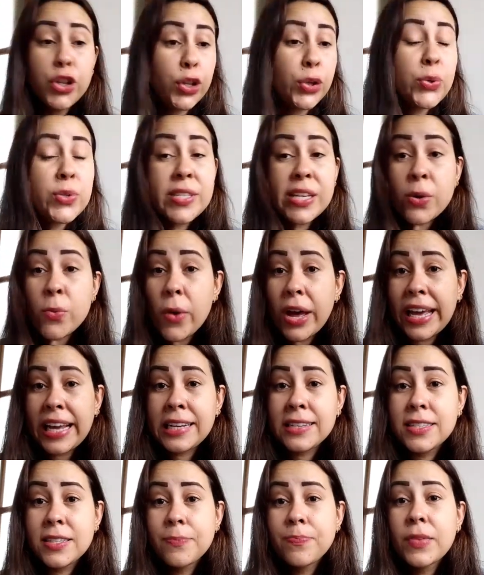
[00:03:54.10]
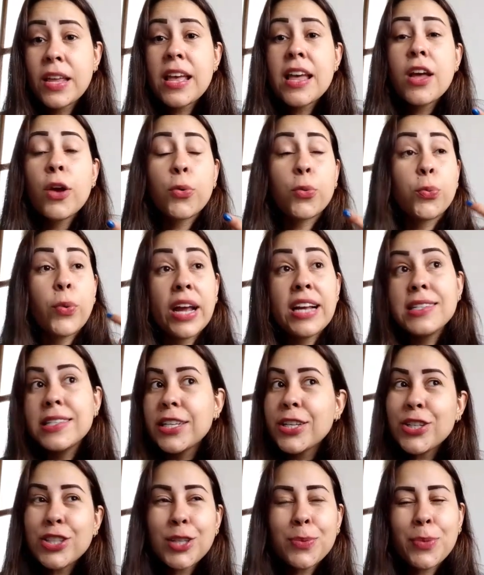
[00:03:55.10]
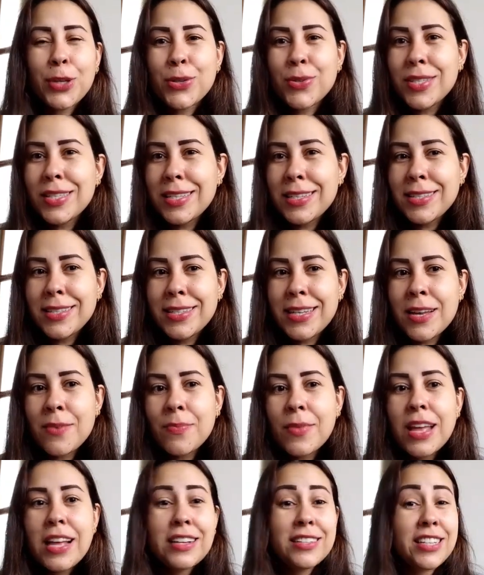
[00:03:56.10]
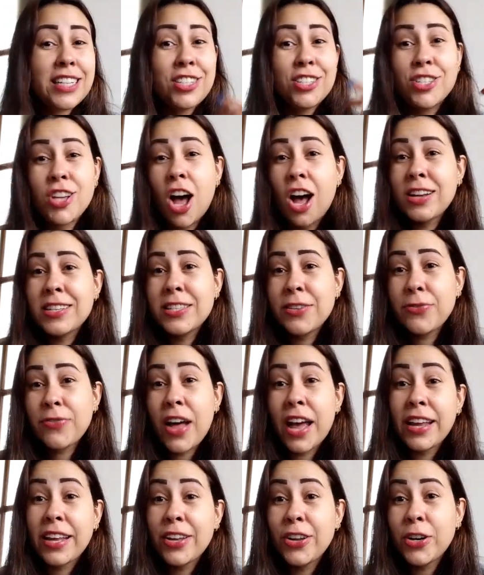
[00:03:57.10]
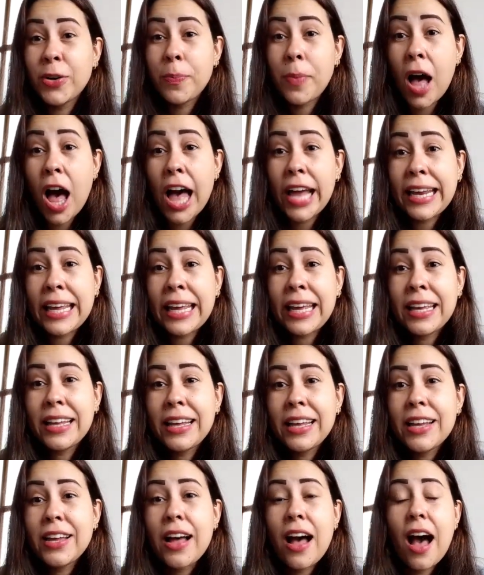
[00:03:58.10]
losing weight, raising your immune system, detoxifying your body,